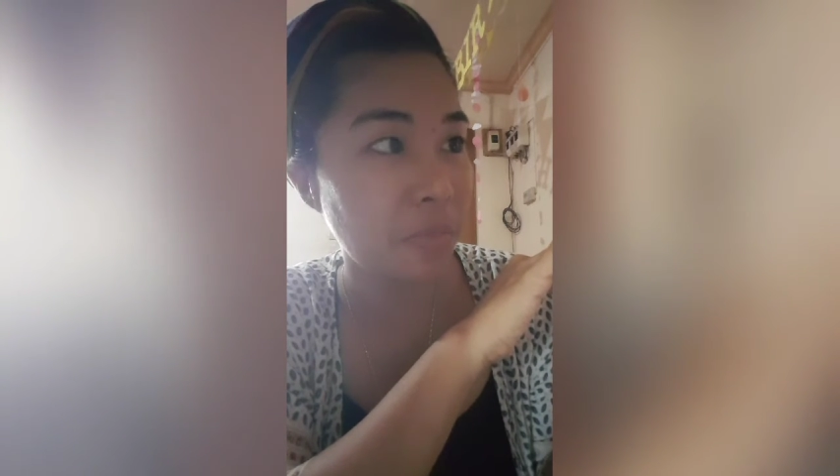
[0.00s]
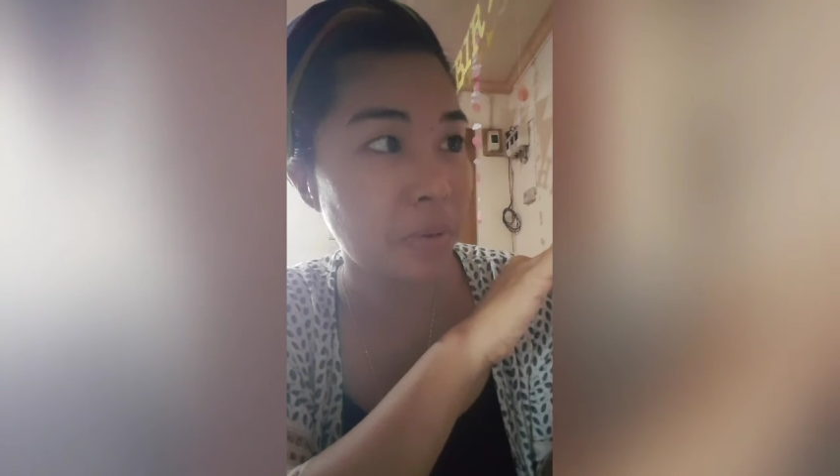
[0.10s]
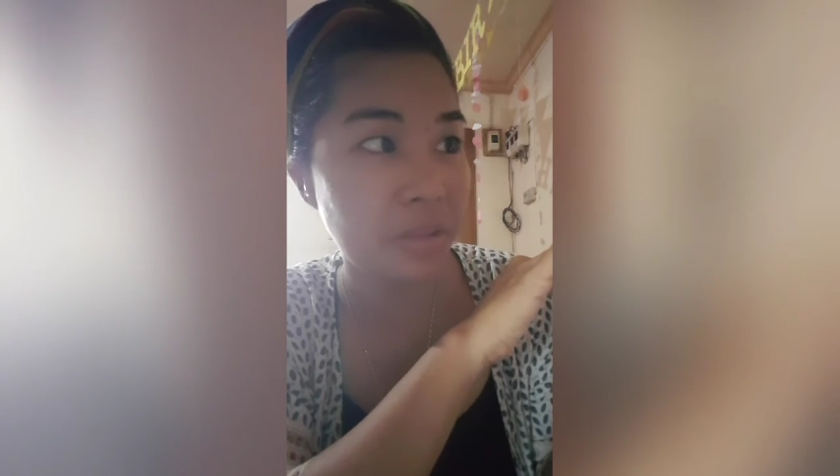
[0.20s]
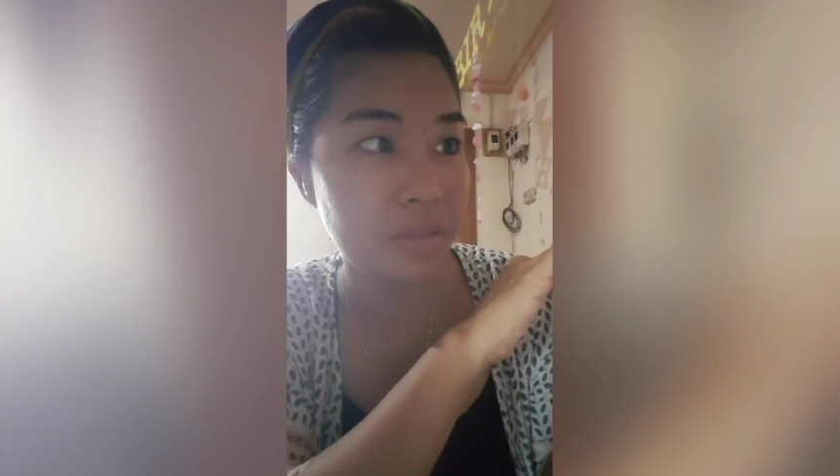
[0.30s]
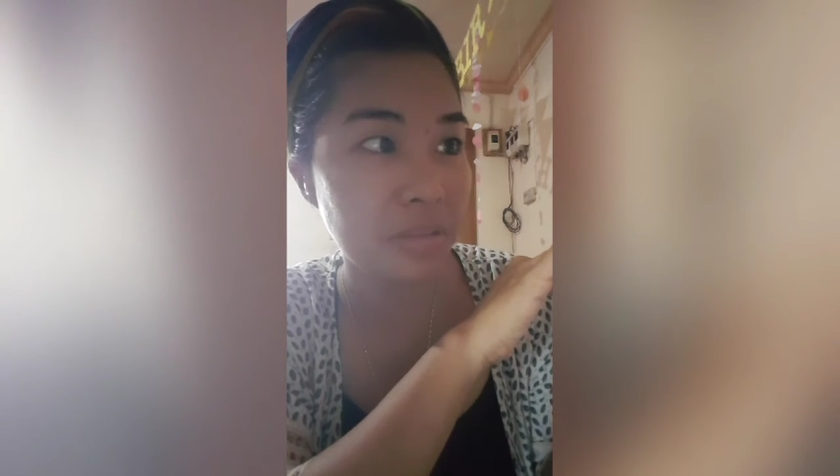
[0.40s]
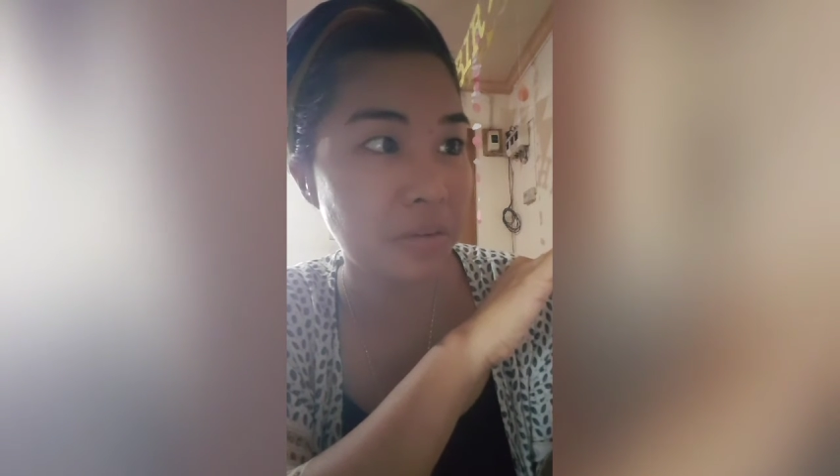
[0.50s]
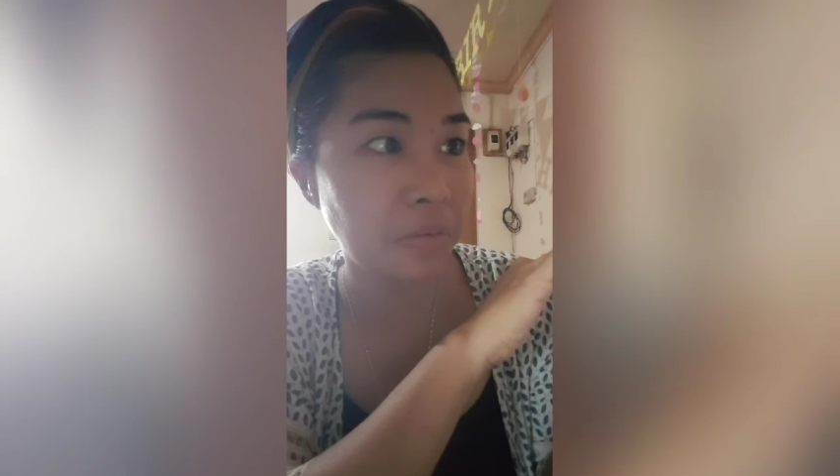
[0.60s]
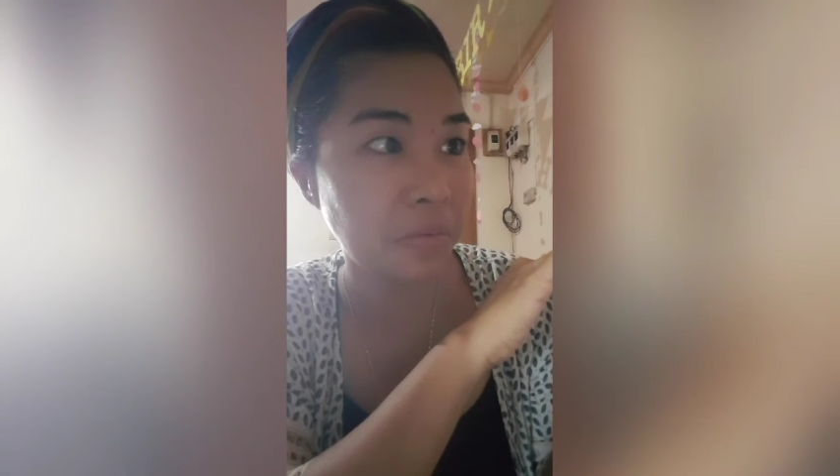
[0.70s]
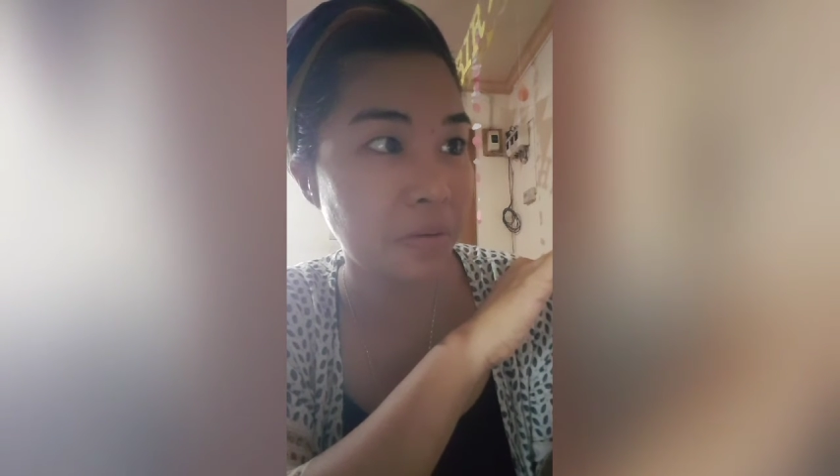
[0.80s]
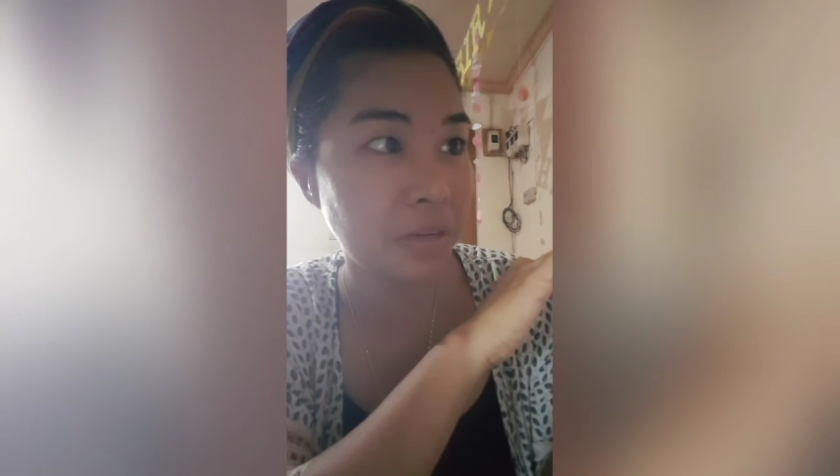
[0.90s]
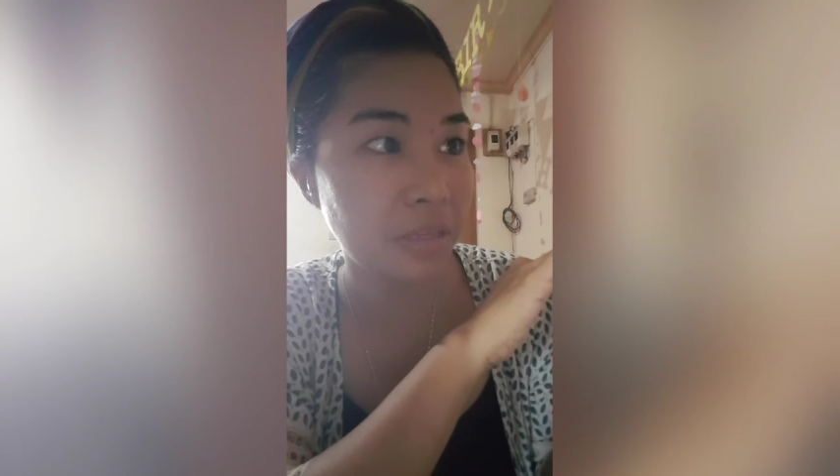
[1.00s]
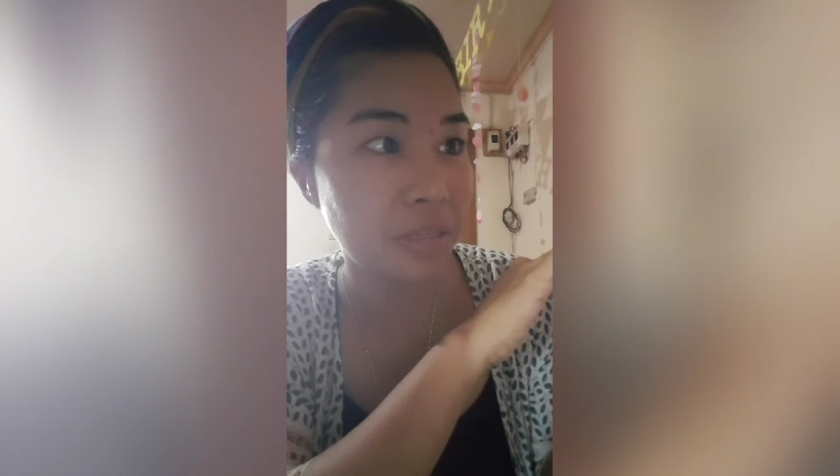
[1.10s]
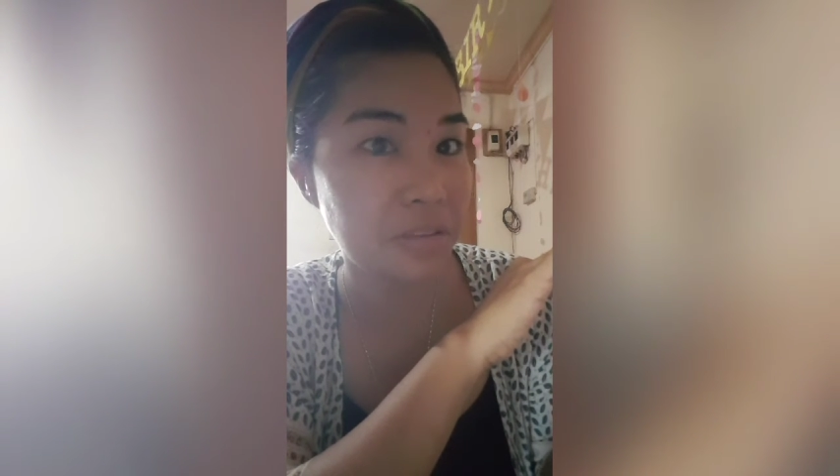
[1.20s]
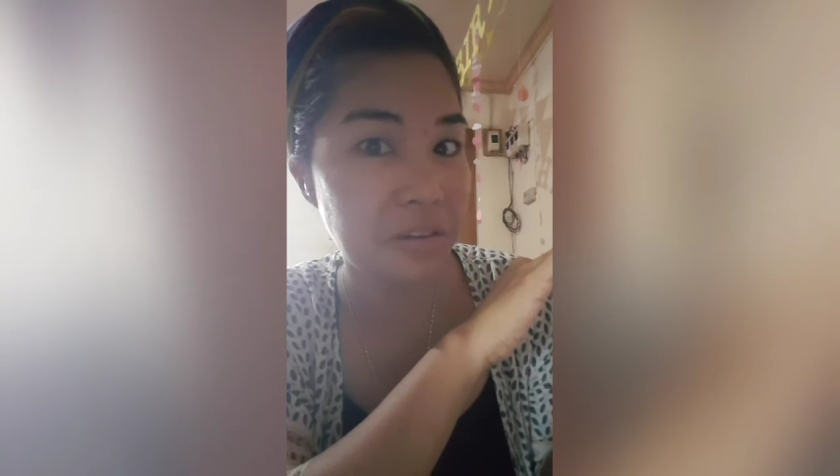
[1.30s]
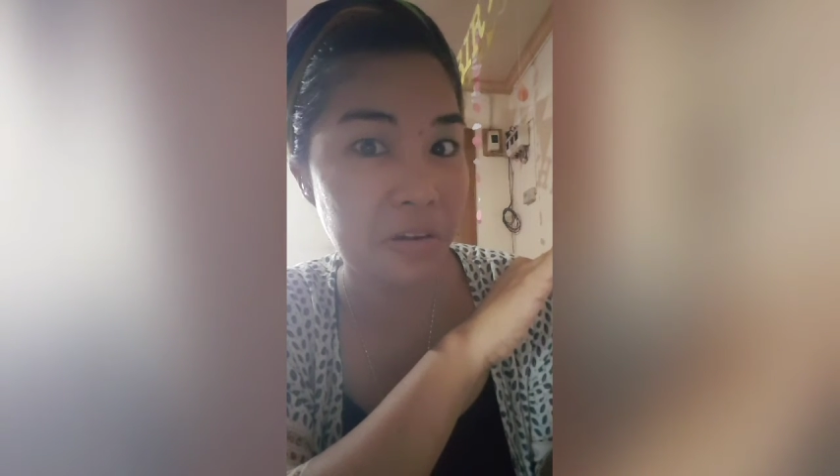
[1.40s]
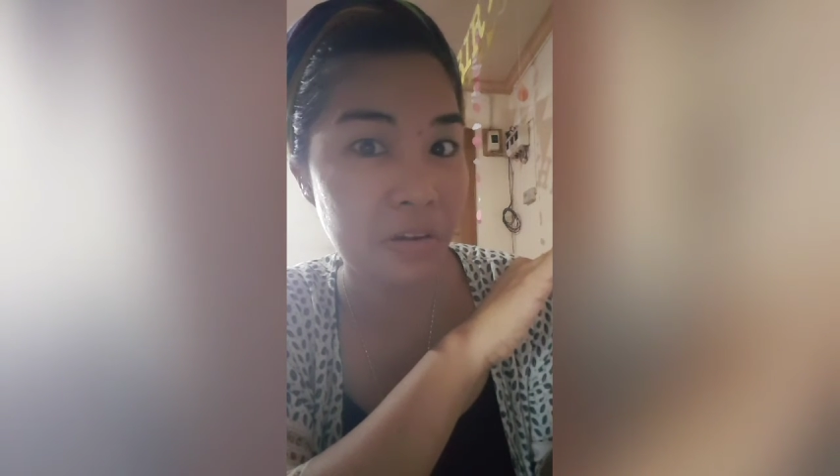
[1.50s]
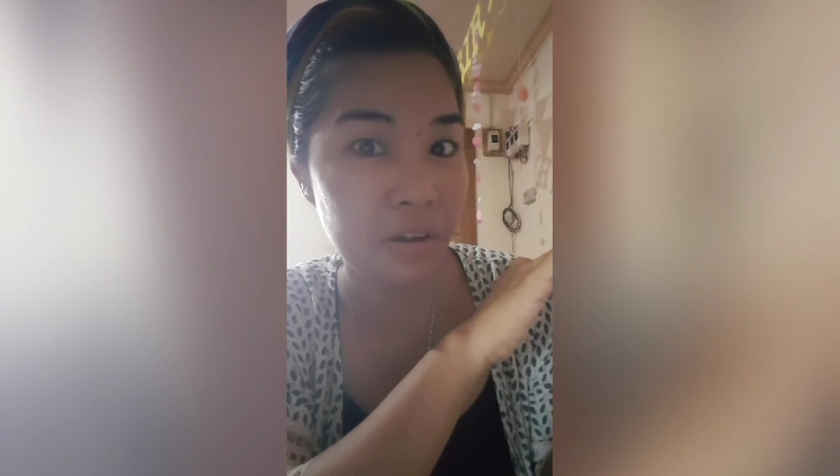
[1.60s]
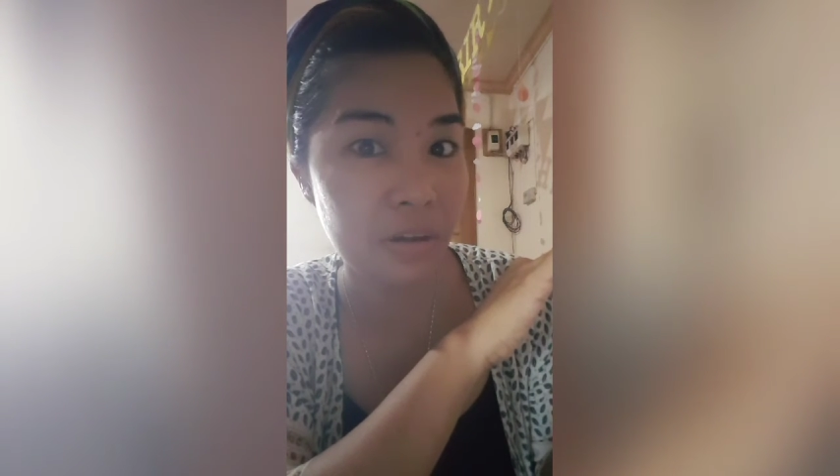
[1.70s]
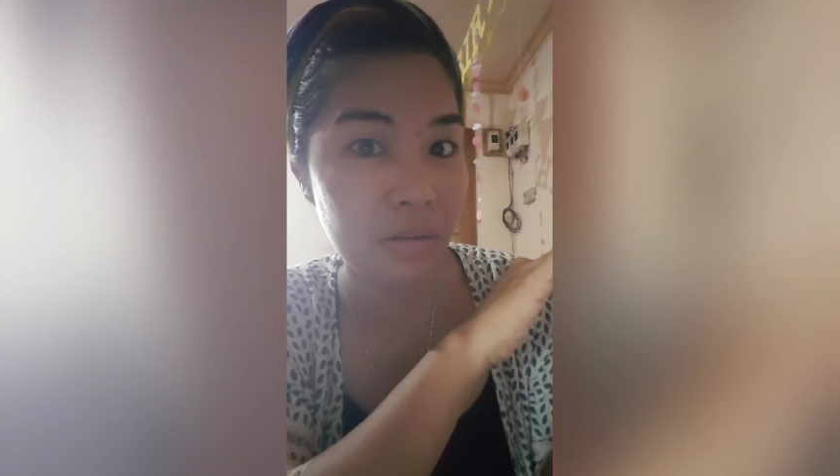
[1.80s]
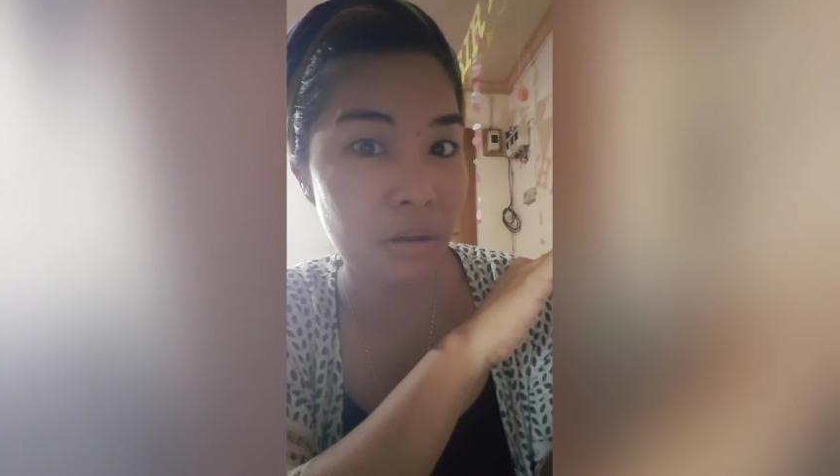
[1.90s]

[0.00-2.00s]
but sakuras are